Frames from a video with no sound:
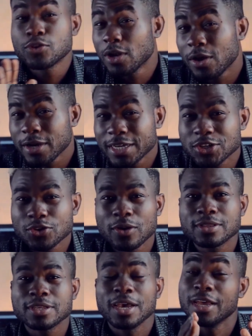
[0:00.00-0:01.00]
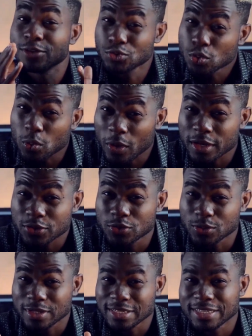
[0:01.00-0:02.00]
So long and short, do what
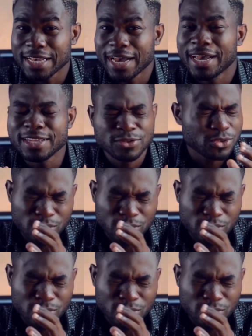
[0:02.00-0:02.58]
you desire and